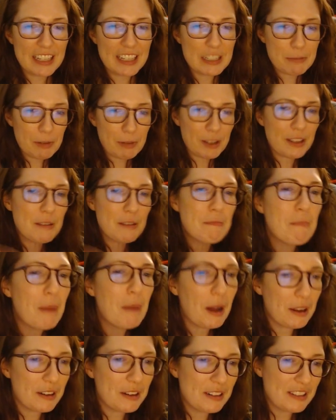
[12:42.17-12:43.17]
he's brought like
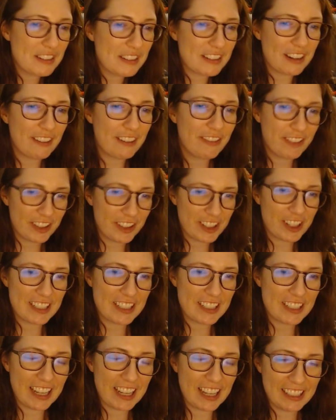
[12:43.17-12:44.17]
modern stuff for
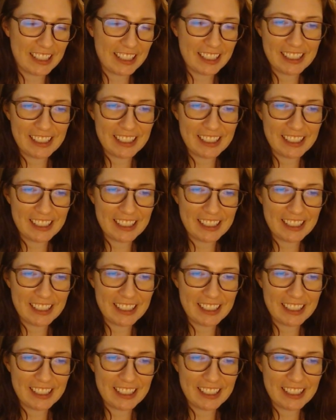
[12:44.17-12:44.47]
Tarset.